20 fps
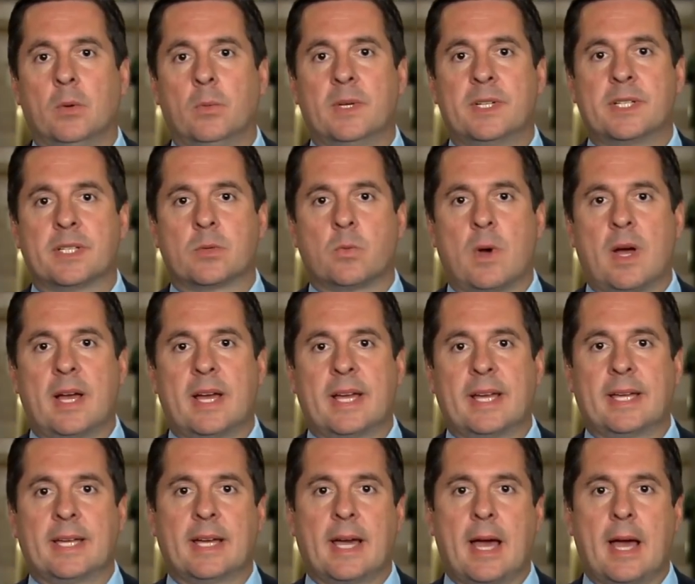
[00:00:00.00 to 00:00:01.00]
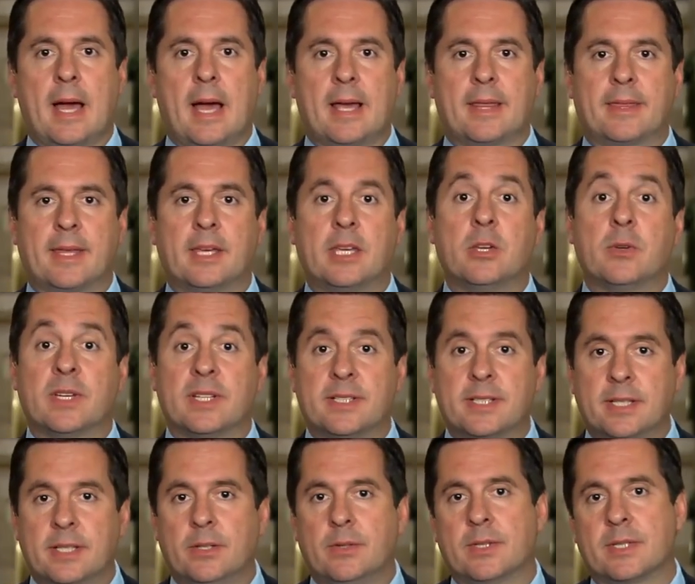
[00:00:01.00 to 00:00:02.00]
which is why I think you
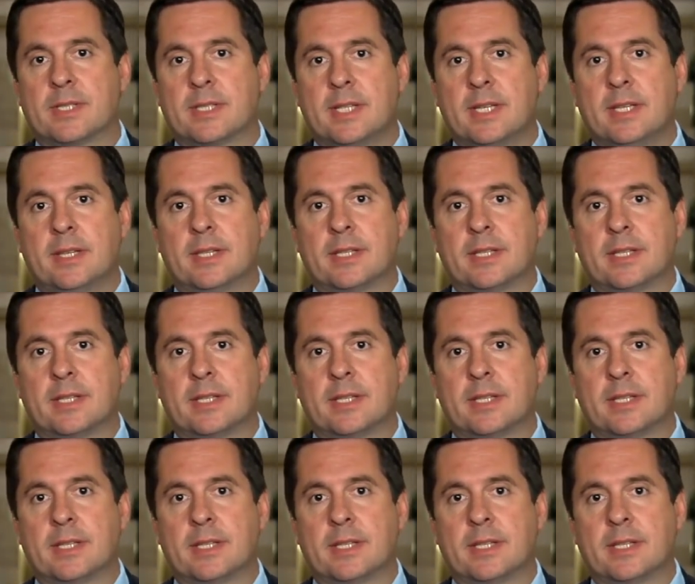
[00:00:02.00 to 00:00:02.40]
continue to see